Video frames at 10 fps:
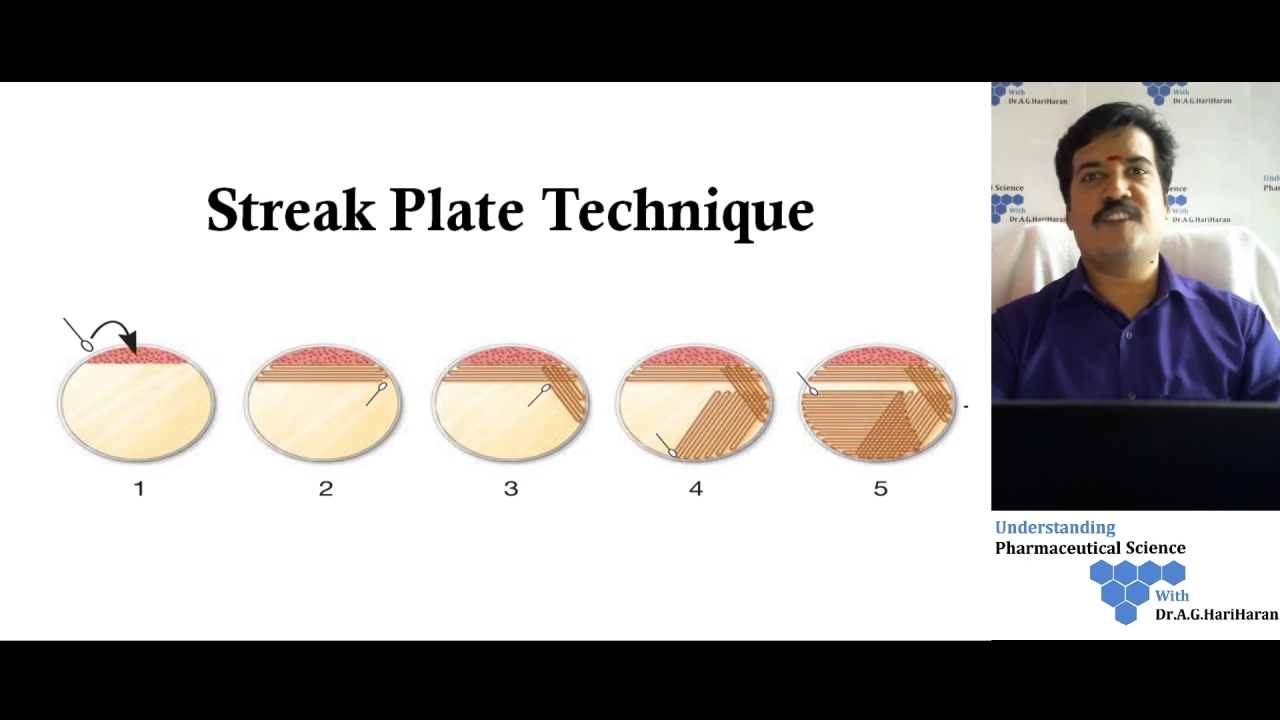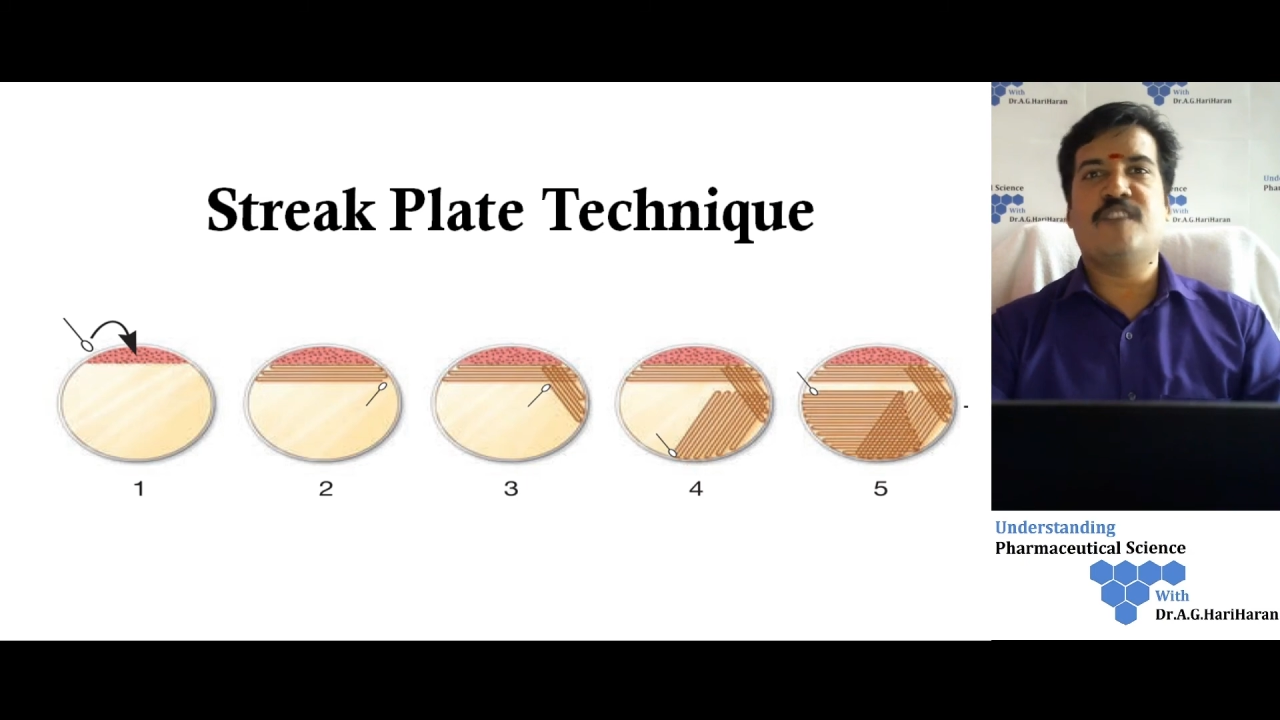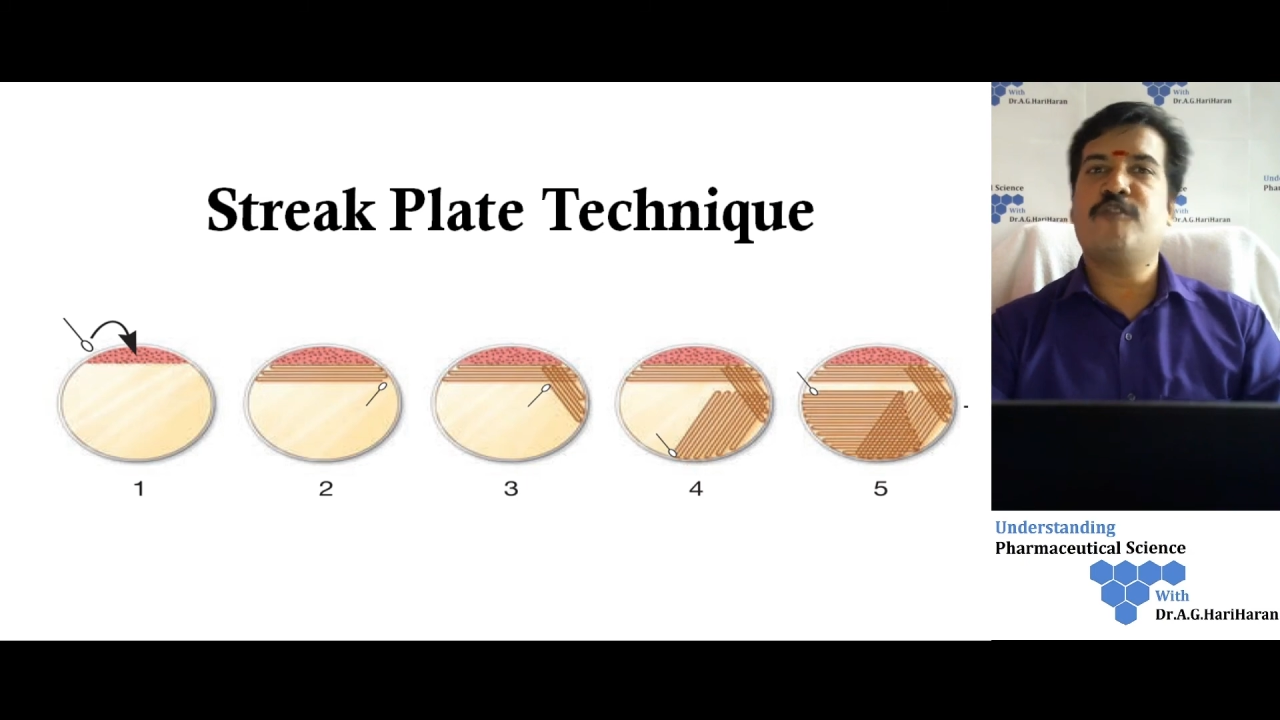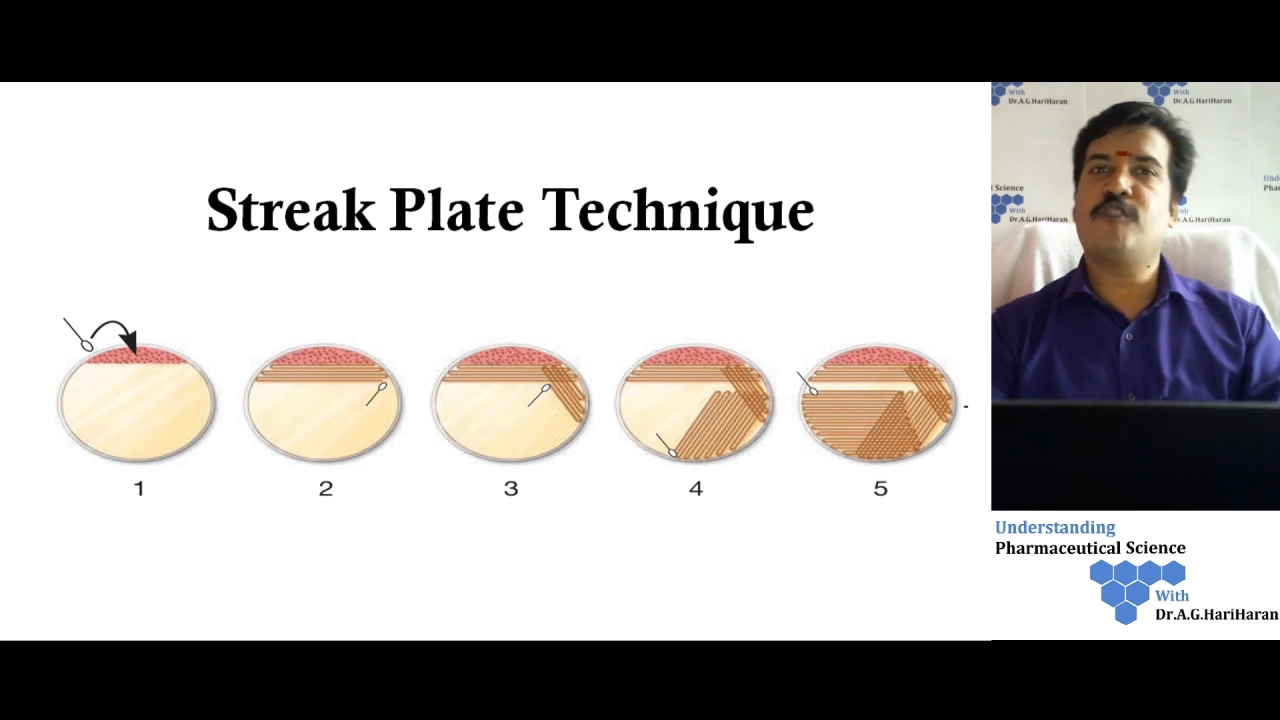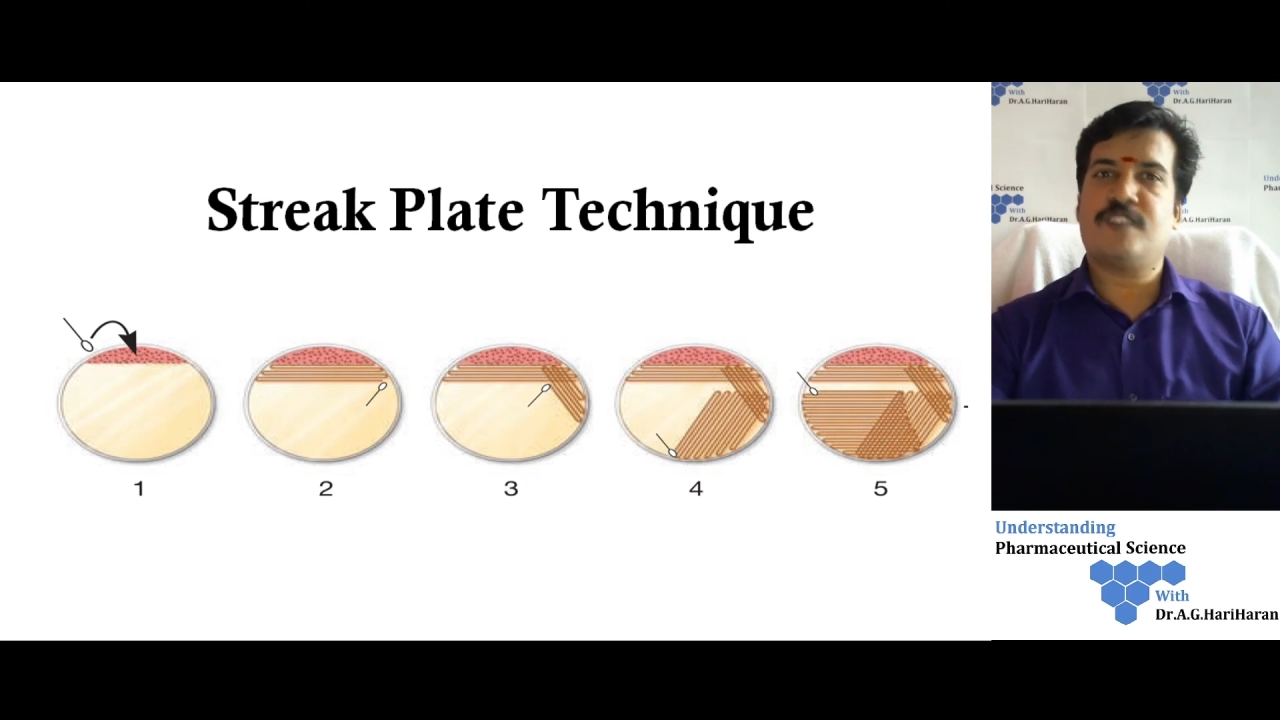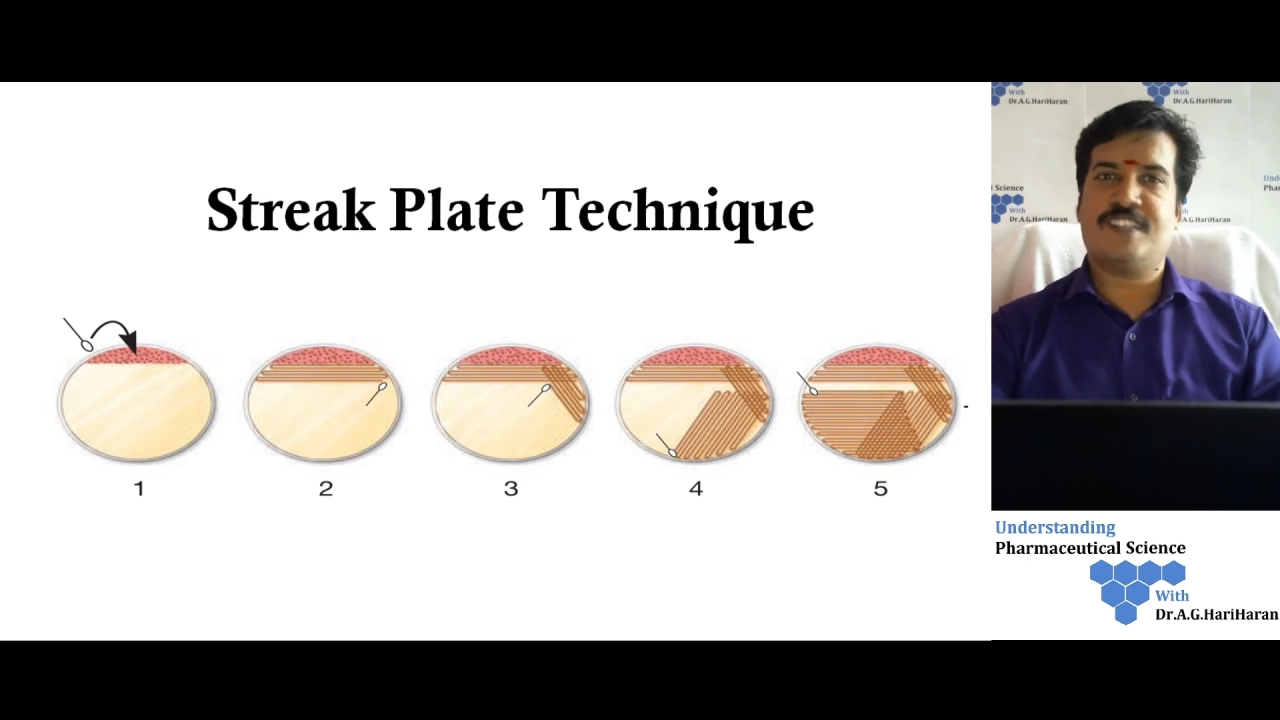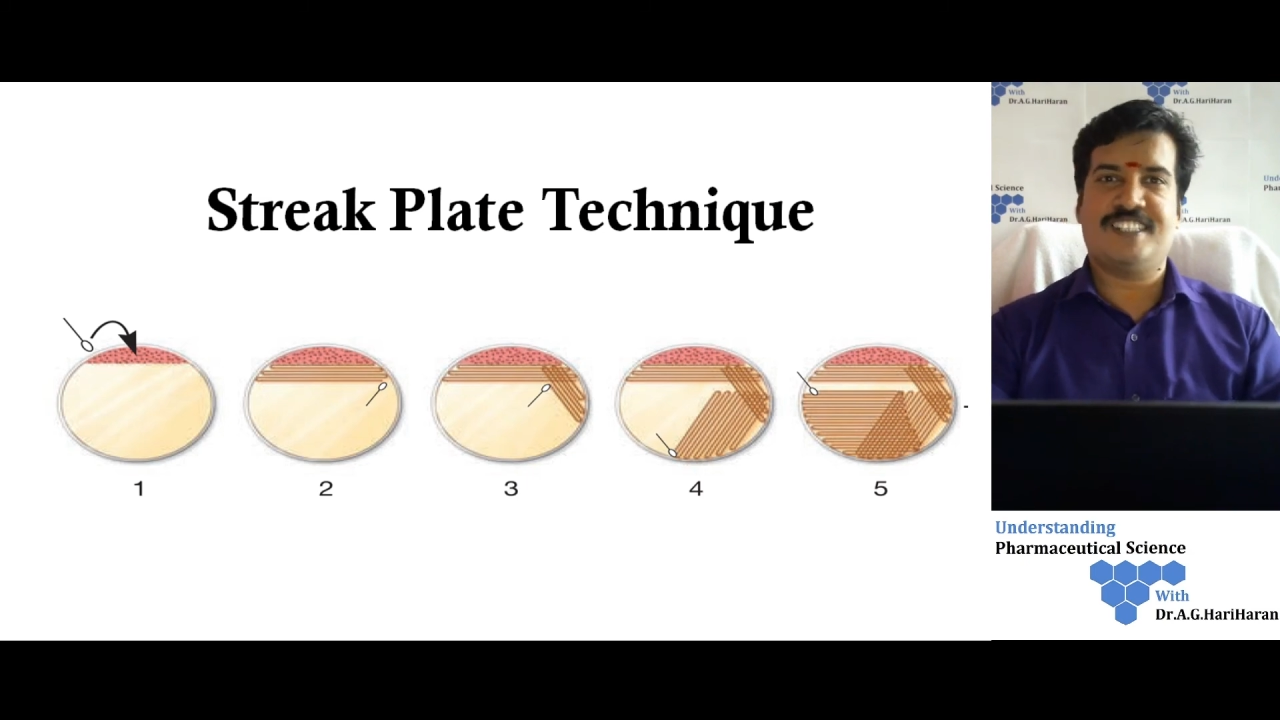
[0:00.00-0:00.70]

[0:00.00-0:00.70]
the fourth